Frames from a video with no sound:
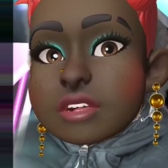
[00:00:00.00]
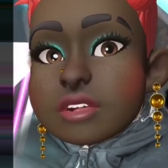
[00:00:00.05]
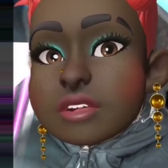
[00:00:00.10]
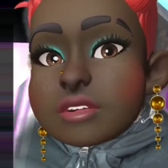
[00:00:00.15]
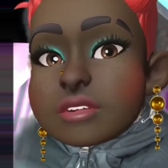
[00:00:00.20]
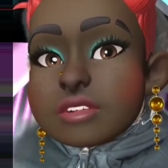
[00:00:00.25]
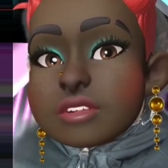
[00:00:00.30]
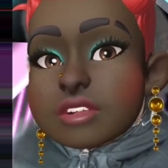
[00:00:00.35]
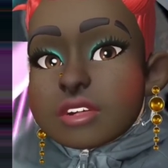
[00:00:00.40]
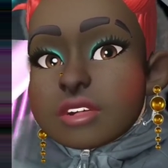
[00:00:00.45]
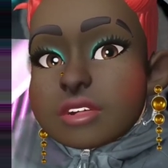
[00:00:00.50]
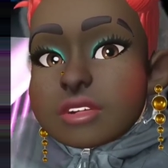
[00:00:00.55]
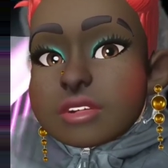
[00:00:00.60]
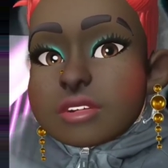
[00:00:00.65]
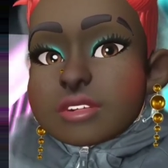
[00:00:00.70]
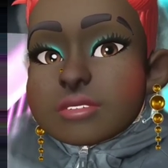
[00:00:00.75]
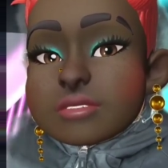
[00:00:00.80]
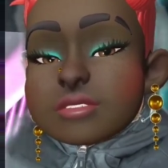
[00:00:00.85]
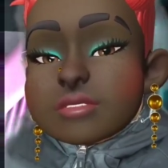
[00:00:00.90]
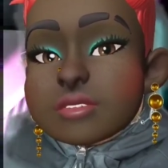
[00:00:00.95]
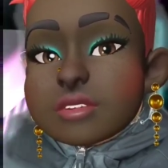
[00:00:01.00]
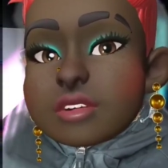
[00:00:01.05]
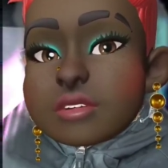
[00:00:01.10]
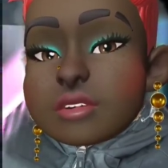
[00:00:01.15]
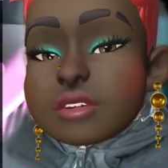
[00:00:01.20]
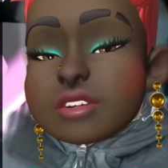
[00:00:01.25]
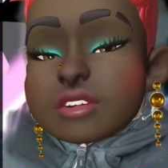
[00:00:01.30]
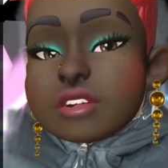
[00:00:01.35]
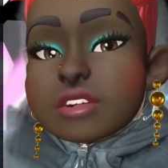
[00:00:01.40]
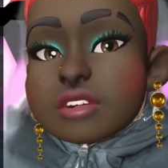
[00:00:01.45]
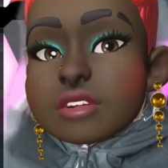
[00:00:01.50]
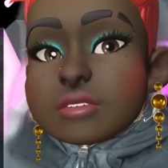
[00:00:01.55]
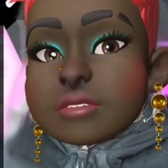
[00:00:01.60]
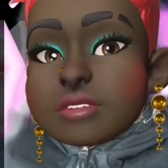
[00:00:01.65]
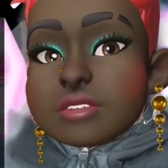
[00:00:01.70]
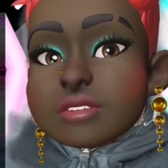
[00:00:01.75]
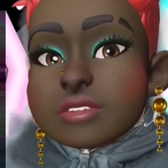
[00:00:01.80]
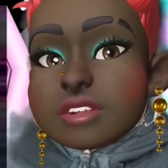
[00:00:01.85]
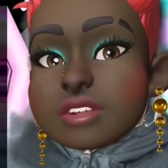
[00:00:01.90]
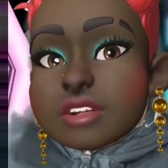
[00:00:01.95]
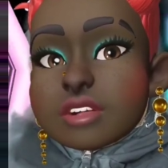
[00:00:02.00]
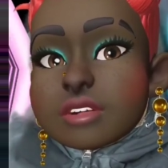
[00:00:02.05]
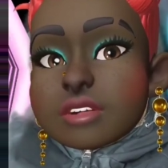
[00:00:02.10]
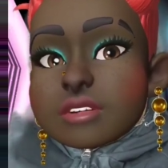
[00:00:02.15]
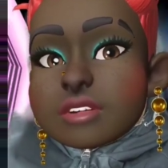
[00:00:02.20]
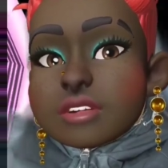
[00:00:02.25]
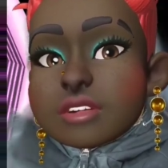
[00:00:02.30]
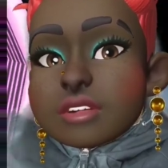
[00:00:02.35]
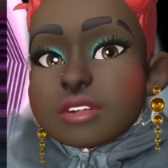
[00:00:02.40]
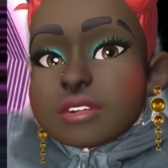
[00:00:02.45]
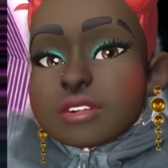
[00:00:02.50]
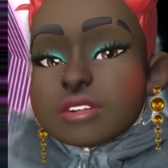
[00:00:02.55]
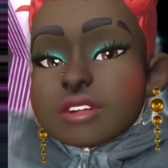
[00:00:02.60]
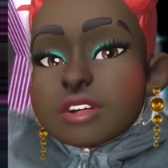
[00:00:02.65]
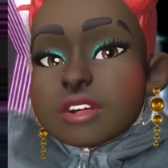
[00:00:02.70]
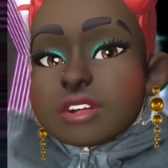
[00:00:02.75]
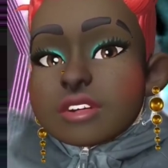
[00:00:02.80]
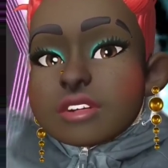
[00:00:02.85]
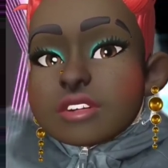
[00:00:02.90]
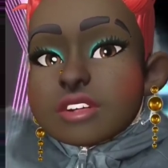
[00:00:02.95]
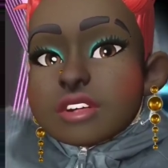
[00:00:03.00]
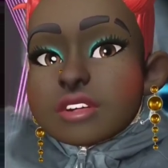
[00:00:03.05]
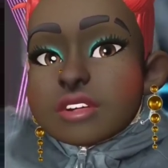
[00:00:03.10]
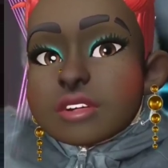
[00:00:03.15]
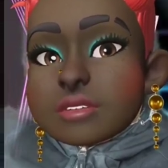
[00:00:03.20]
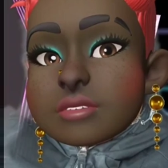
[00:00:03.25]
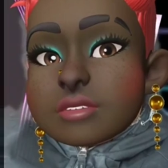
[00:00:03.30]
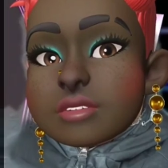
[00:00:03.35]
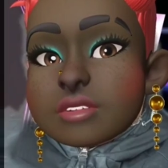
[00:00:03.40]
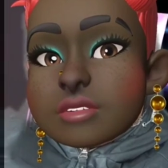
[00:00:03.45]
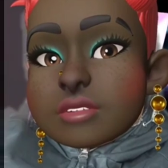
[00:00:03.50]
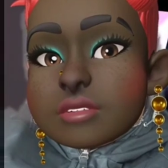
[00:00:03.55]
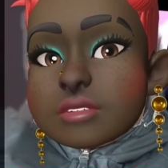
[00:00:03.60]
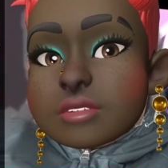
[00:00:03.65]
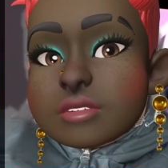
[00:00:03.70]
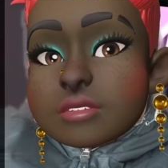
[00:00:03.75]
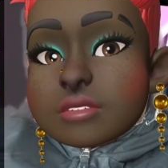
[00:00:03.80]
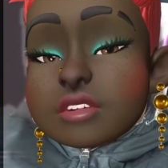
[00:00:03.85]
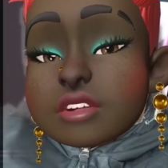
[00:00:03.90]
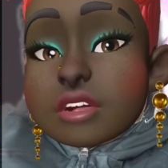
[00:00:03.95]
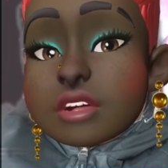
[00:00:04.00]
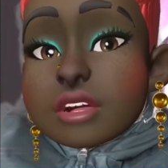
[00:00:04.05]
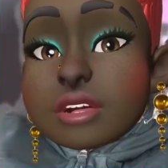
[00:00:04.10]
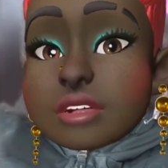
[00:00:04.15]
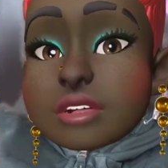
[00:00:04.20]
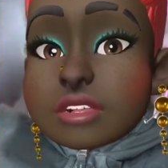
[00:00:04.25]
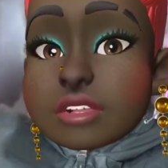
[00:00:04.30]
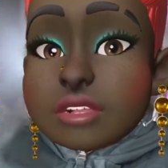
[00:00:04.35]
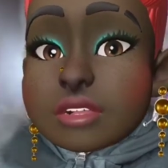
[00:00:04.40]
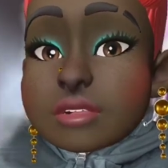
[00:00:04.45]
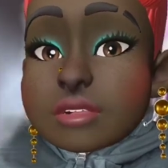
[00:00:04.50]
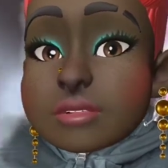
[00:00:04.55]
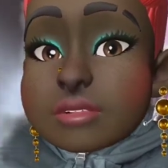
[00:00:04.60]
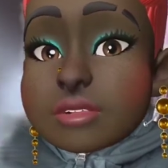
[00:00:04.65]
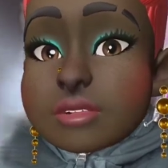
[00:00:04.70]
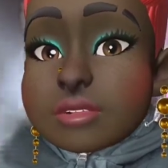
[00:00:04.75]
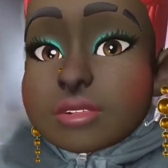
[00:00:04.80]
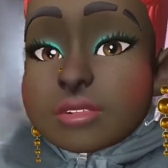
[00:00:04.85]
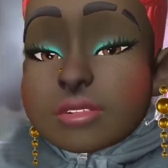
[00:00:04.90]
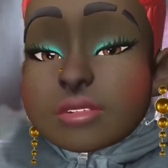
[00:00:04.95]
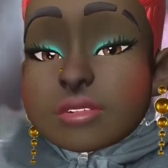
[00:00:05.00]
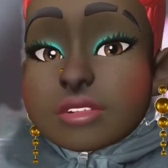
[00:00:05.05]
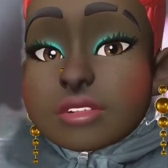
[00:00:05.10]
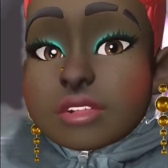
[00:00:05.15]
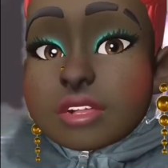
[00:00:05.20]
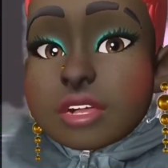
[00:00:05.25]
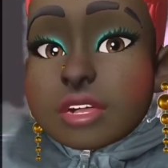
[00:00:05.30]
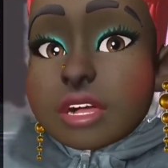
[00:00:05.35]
hello to all of the PIMO JWs out there, the XJWs, the non-JWs,